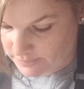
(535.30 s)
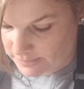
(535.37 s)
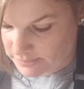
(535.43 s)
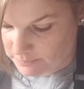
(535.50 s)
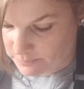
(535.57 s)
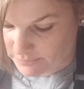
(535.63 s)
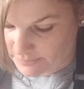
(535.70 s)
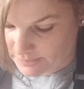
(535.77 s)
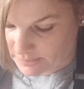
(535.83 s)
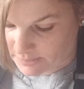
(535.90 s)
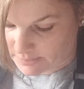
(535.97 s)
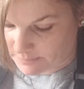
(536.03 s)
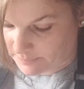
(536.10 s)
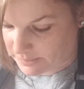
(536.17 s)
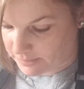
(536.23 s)
And the one thing
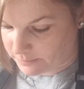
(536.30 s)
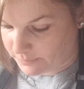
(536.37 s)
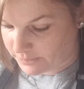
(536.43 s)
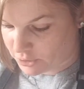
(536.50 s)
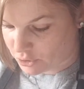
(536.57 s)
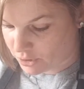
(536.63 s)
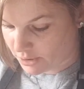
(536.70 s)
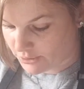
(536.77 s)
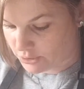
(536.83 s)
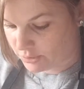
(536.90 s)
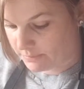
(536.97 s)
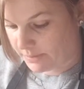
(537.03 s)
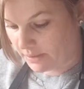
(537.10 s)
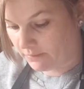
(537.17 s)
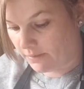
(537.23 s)
is better when it dries, you
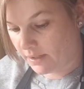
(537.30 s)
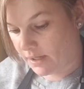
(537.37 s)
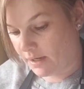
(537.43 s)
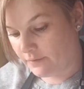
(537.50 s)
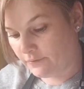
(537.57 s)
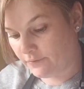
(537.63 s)
can pick it right off.